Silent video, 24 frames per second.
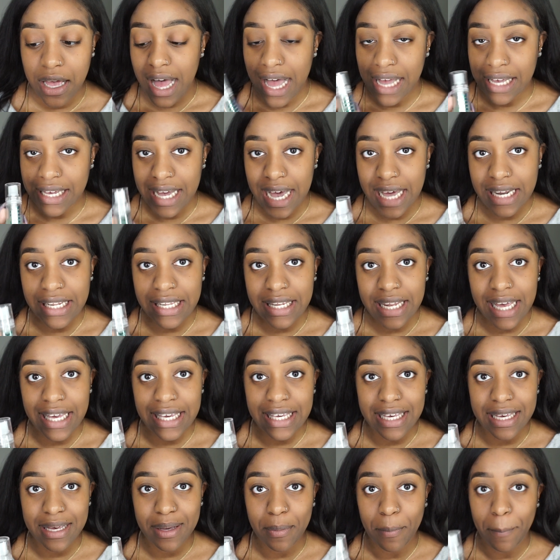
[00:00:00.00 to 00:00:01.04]
I kind of
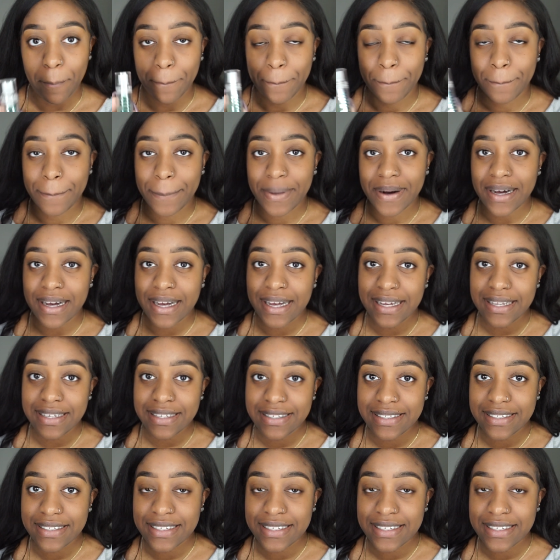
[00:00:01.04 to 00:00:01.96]
like it, but